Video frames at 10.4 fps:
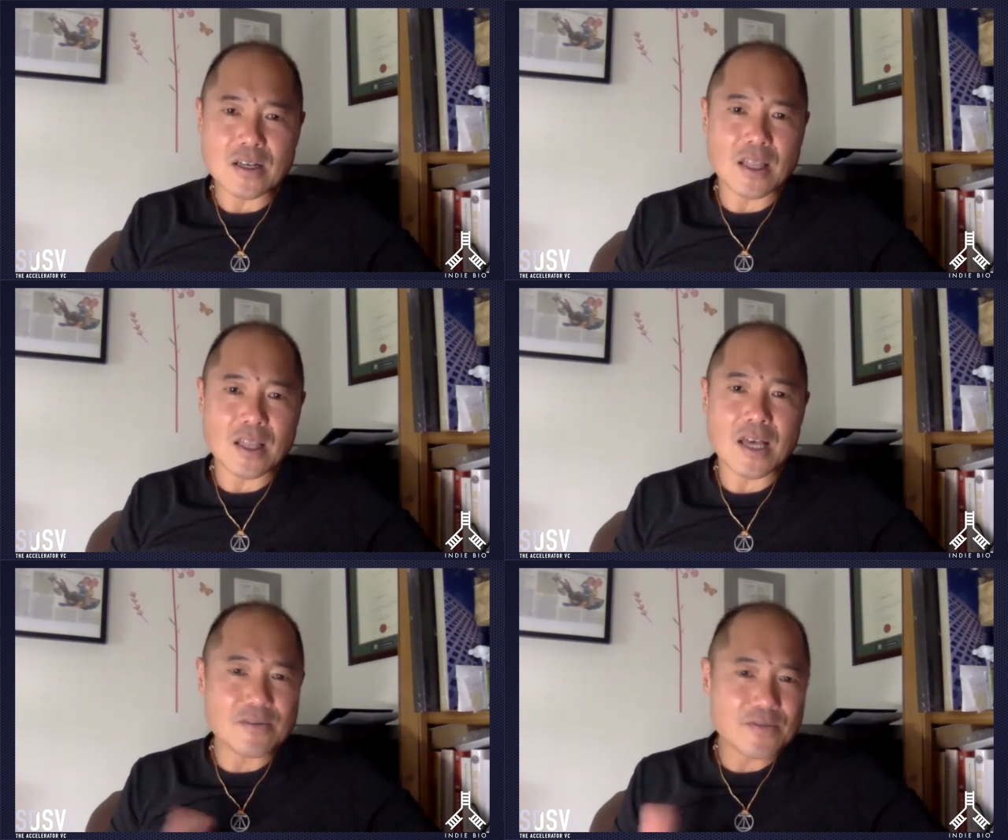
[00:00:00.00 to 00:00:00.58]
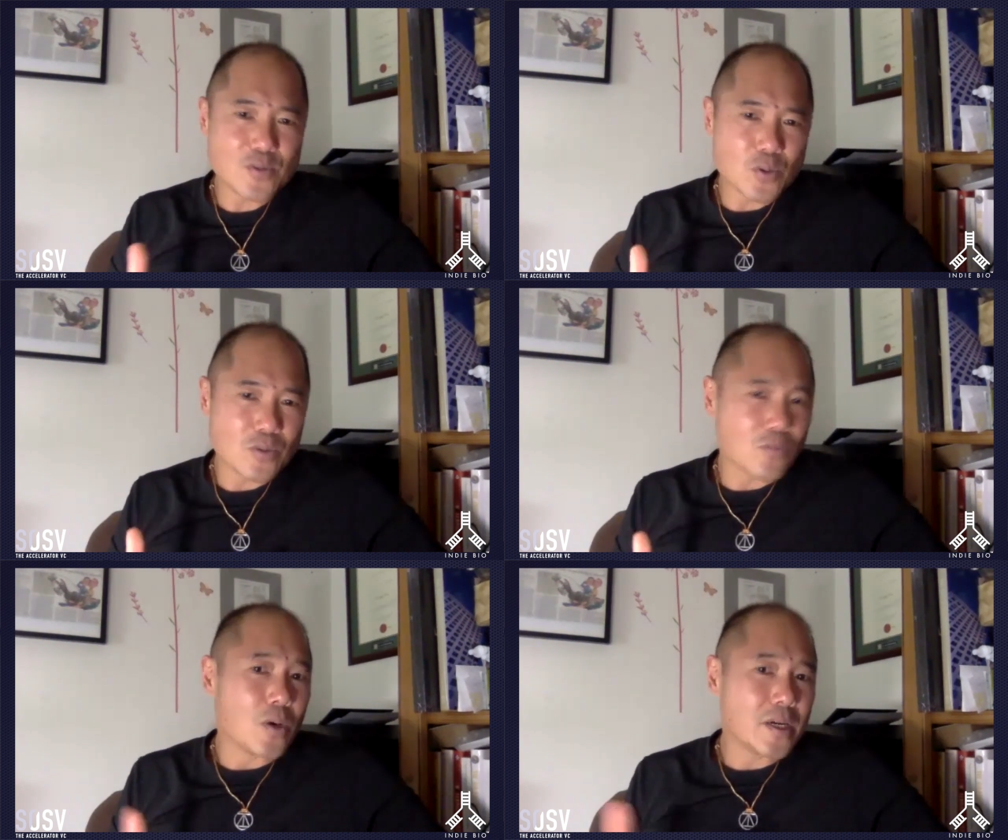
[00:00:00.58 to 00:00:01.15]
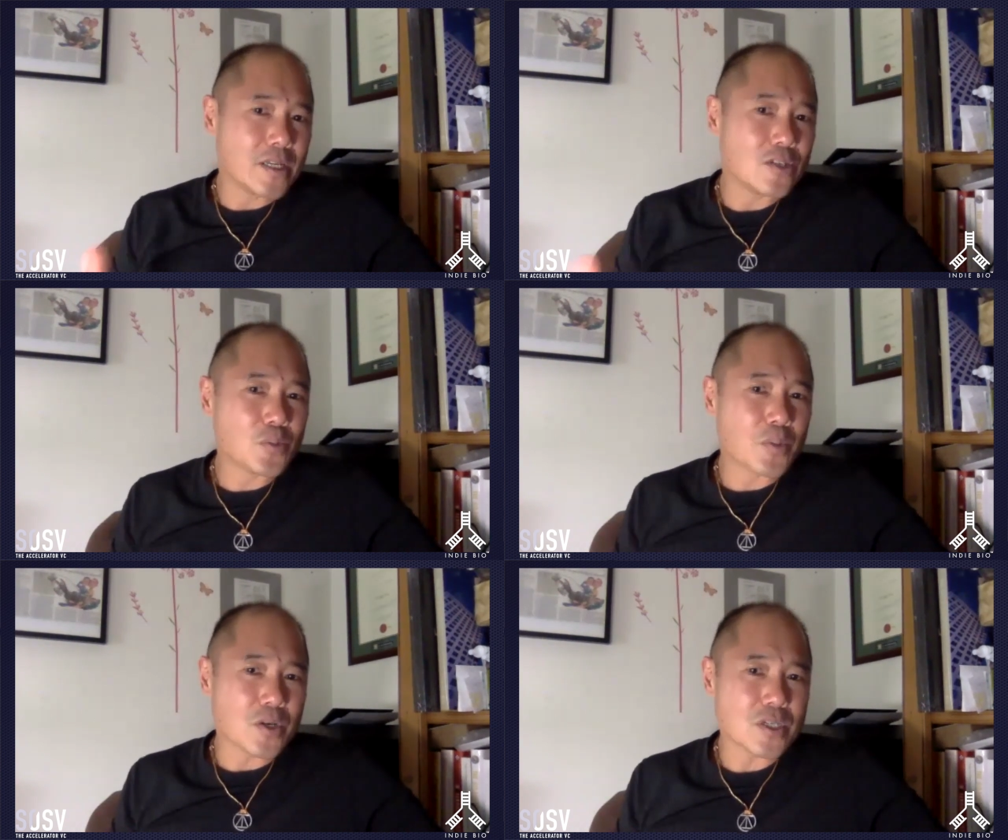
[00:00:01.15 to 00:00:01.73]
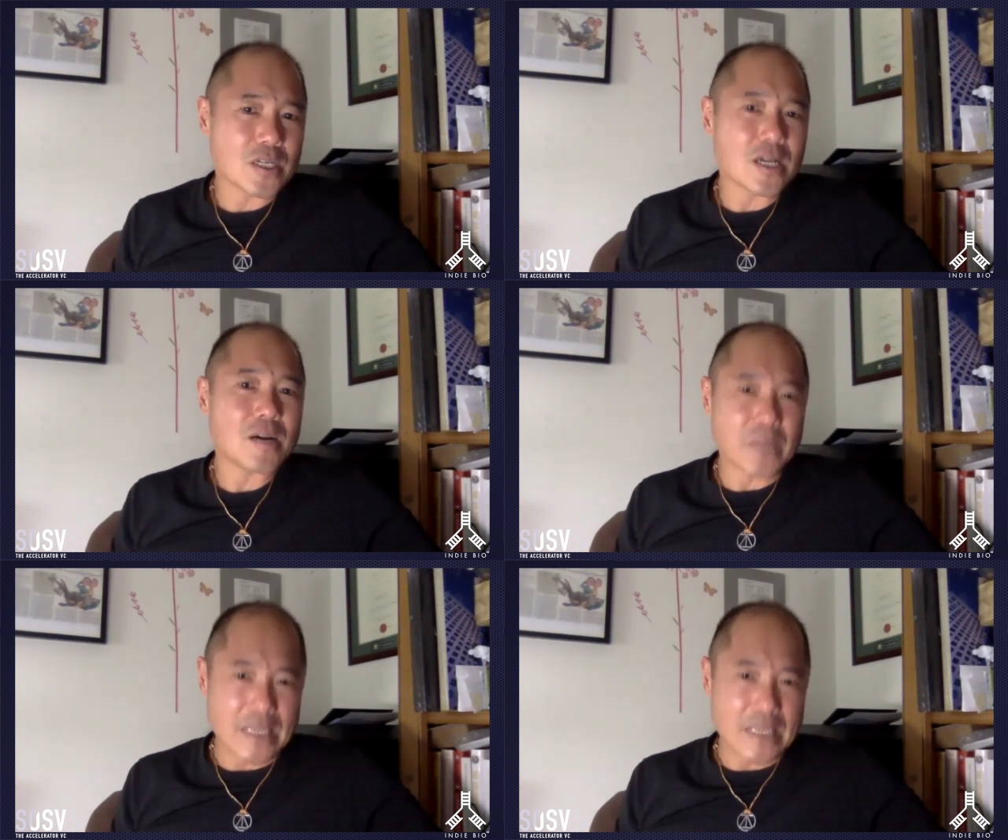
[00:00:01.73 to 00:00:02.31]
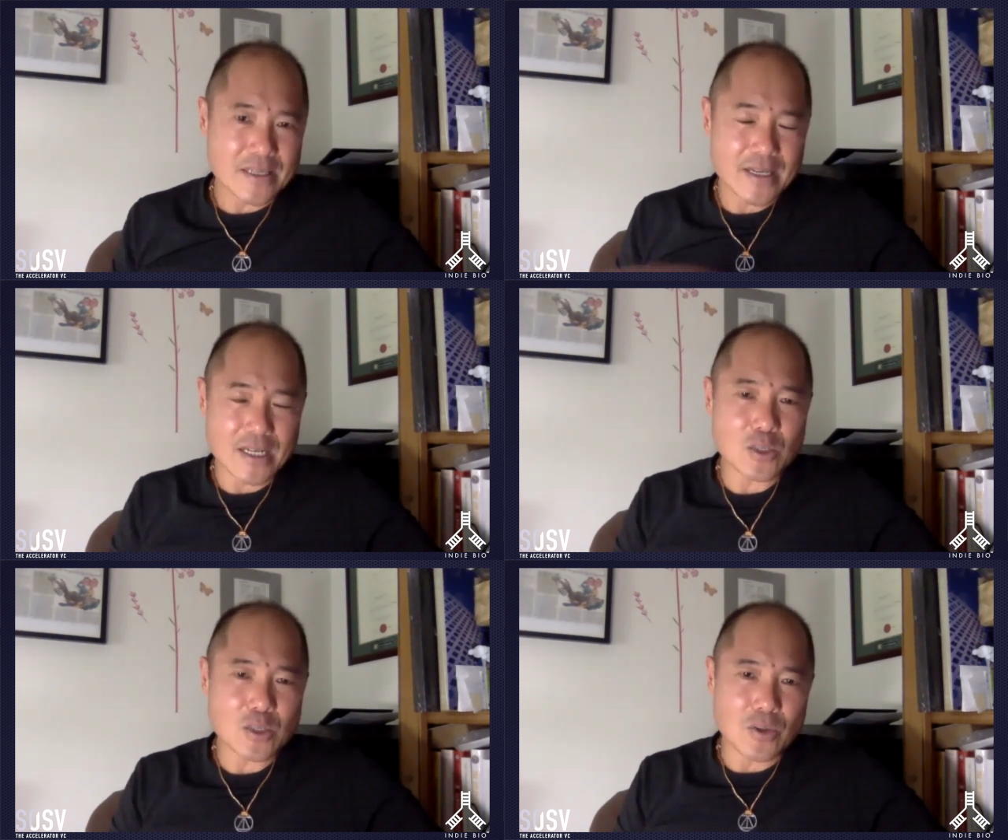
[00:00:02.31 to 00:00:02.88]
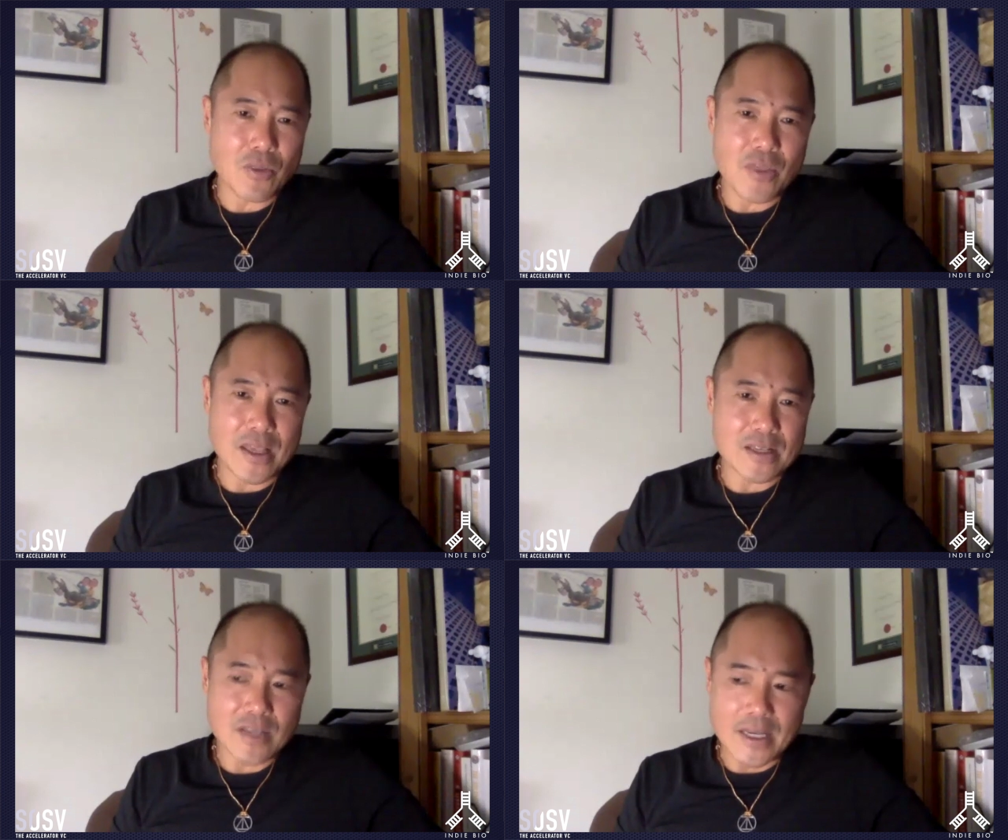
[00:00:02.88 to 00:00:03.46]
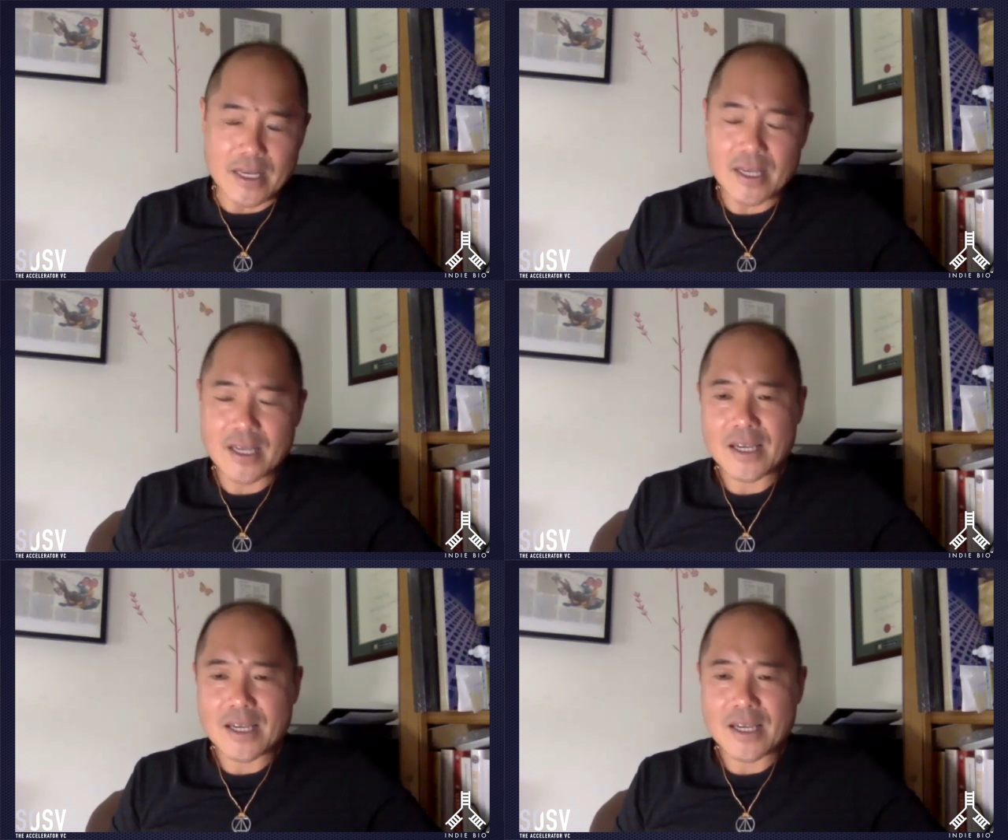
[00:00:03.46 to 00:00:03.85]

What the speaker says: a lot of sort of 1- and 2-person companies that included things like